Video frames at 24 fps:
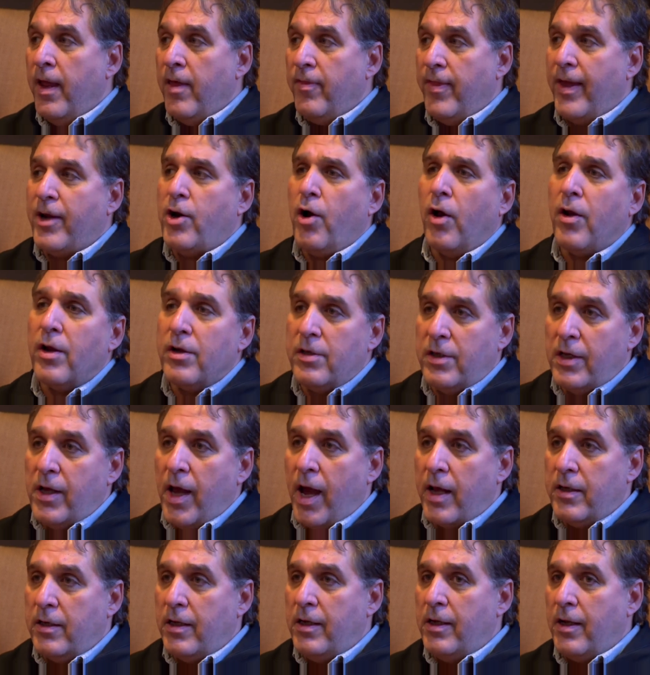They call it
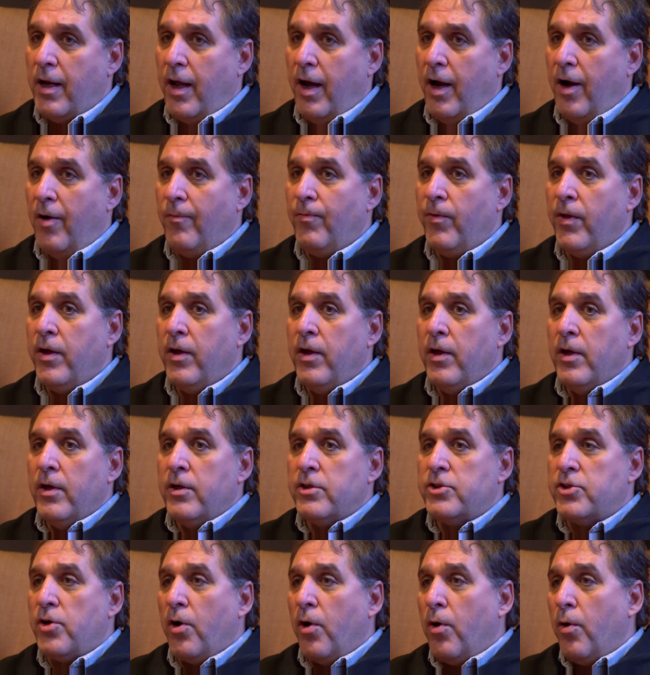DID now.
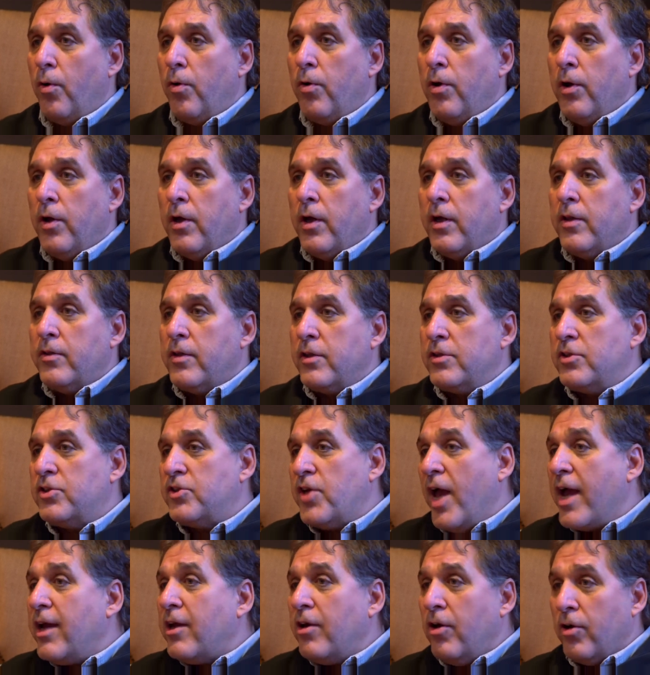So the
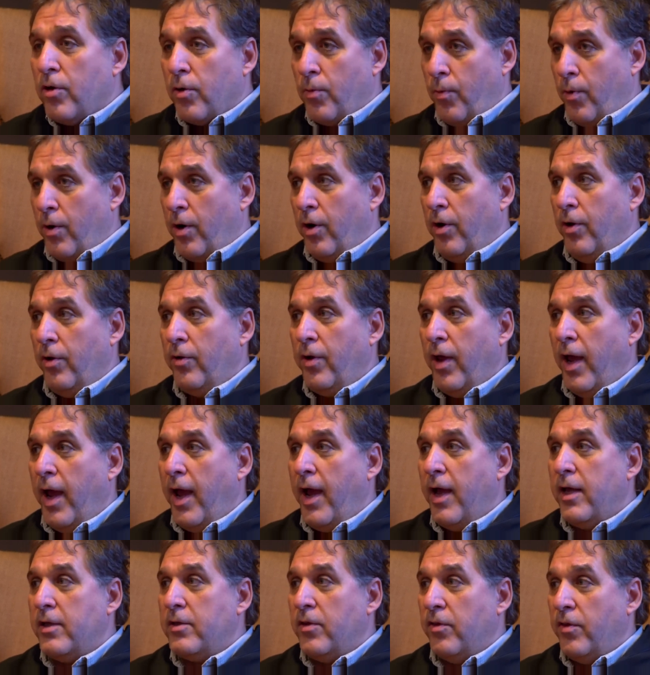secular world,
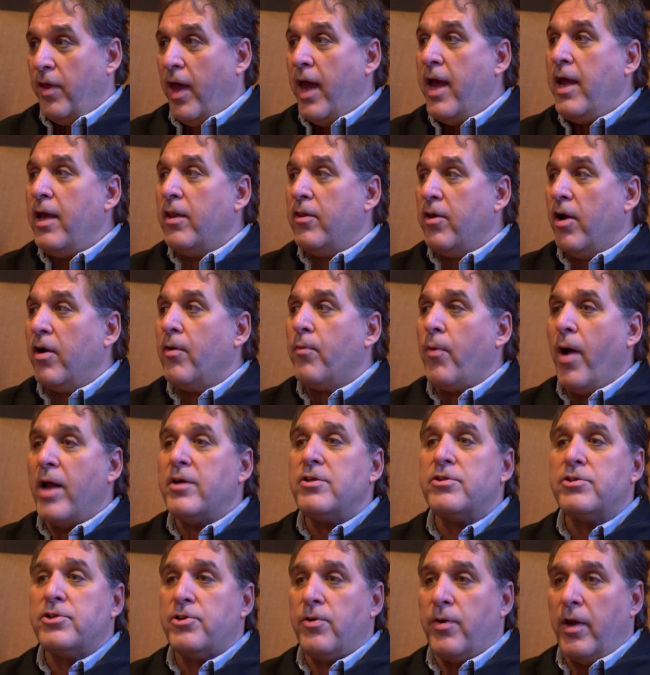they're
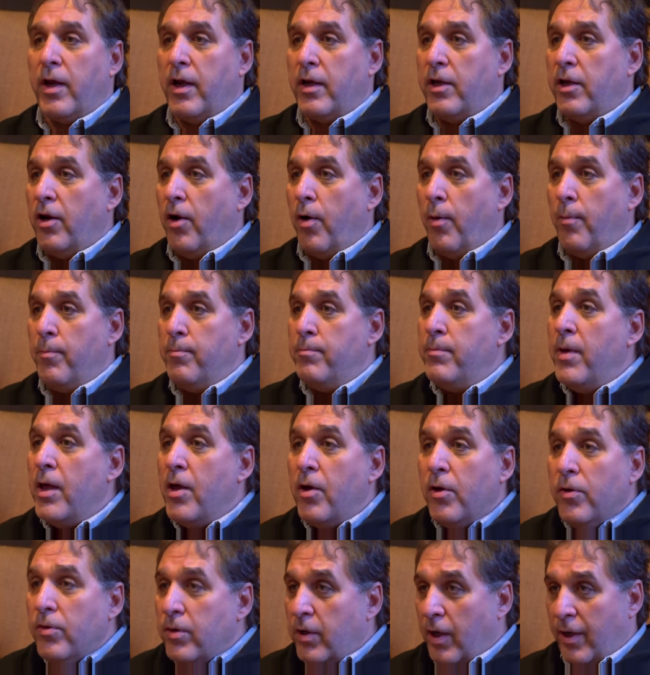registering,
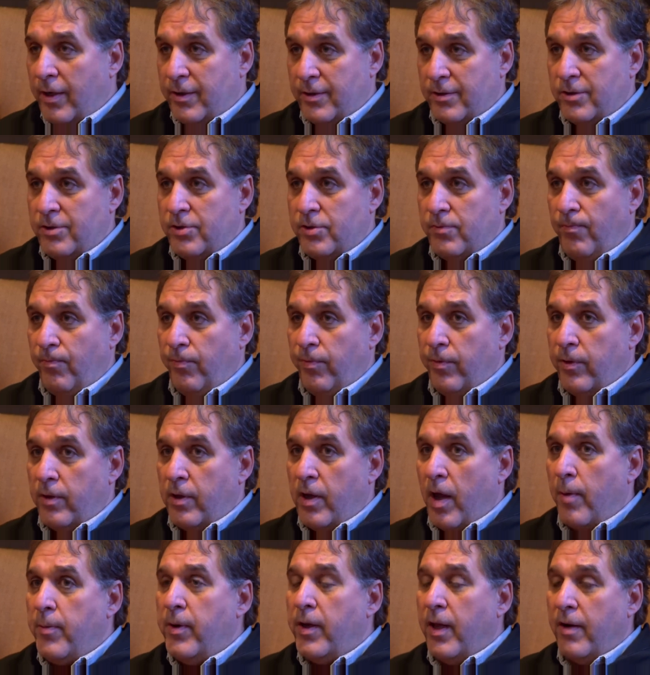millions
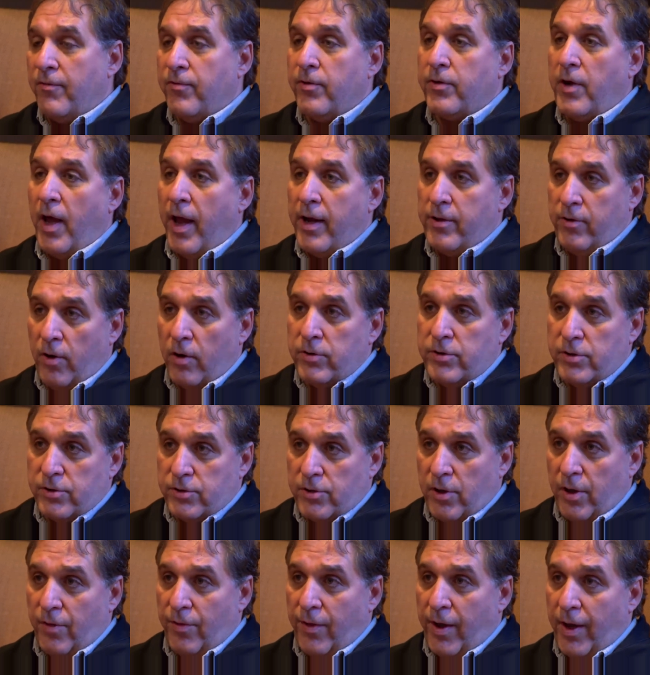coming in for
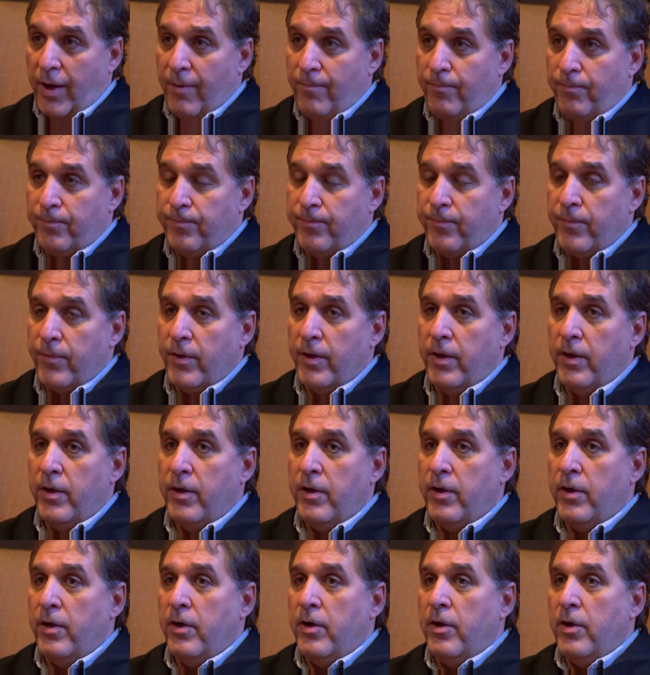diagnosis on
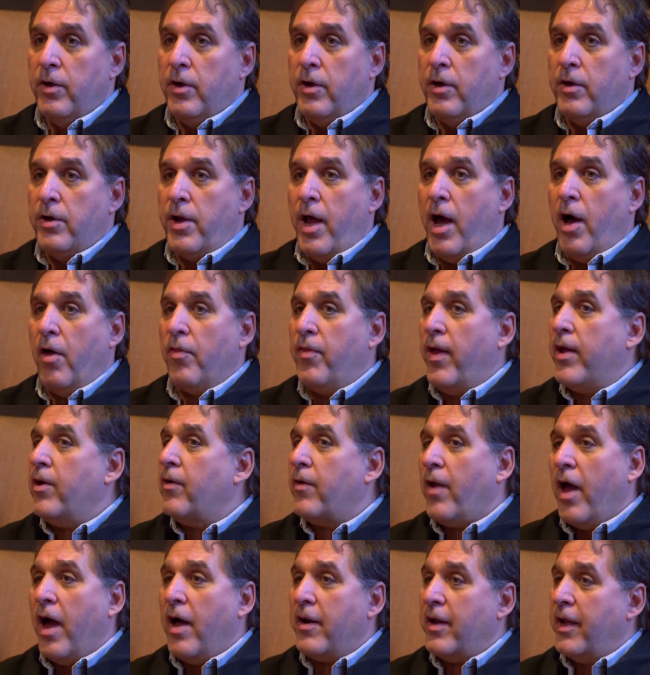that. Now, they don't
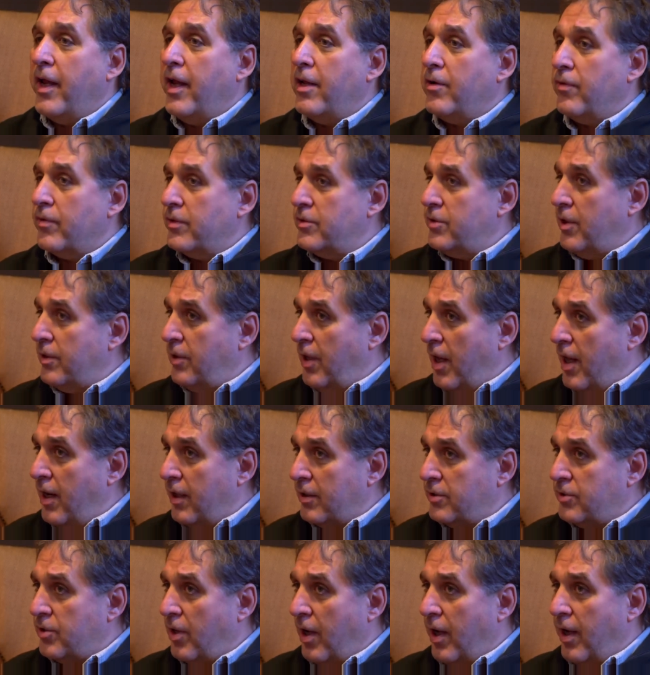know how to handle the
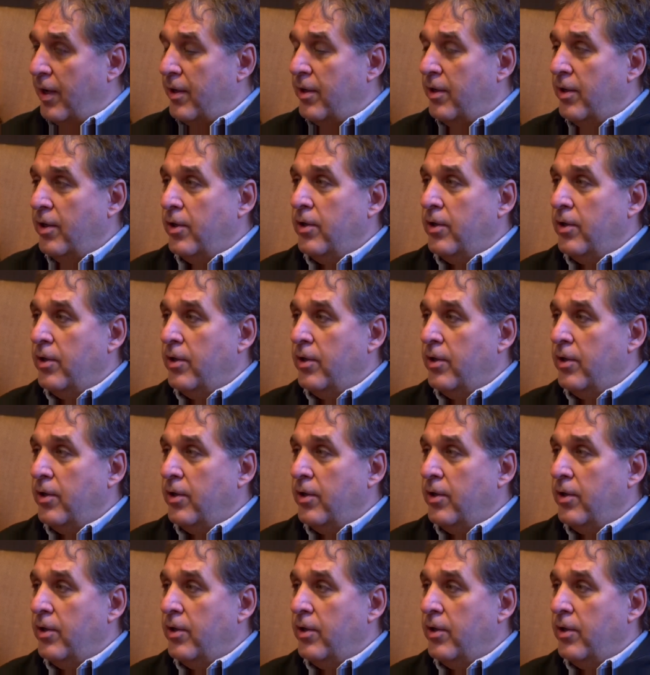satanic side.